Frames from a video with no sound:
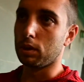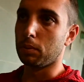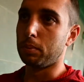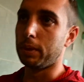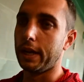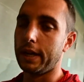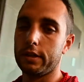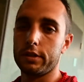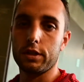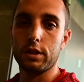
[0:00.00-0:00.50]
The
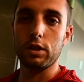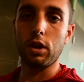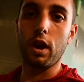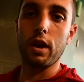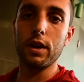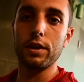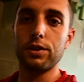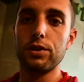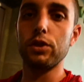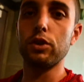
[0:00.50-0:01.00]
players are
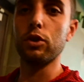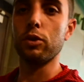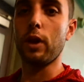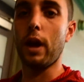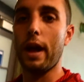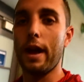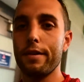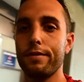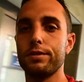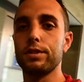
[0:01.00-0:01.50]
starting to
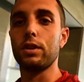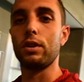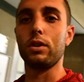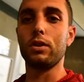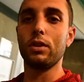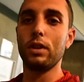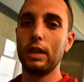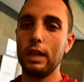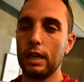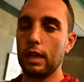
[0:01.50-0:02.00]
arrive,
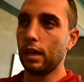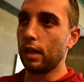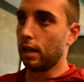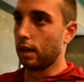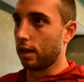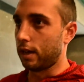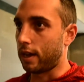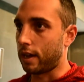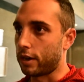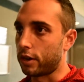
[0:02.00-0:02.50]
so
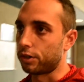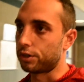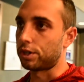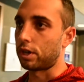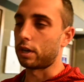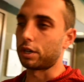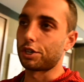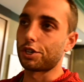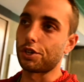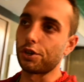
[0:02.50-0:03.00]
got to go
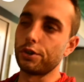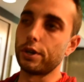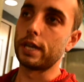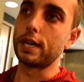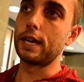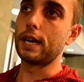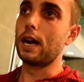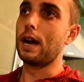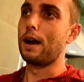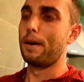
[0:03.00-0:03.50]
start
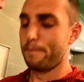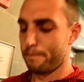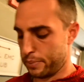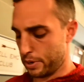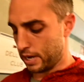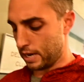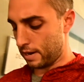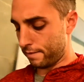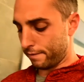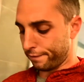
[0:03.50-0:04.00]
shooting.
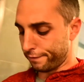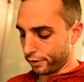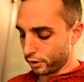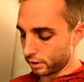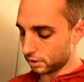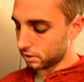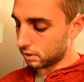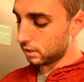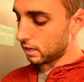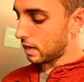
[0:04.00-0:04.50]
But
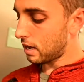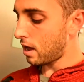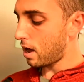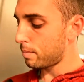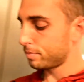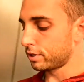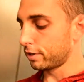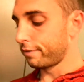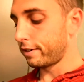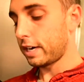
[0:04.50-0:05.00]
first
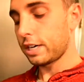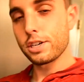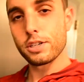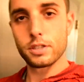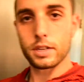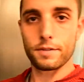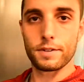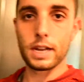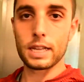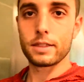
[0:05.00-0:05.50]
observations,
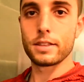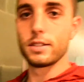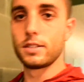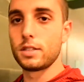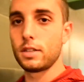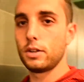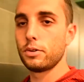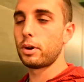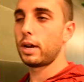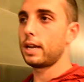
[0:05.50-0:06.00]
I've got the
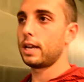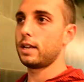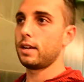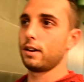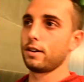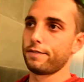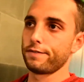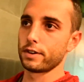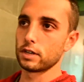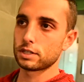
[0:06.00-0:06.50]
Z right
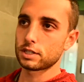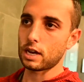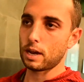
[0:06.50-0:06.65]
here. First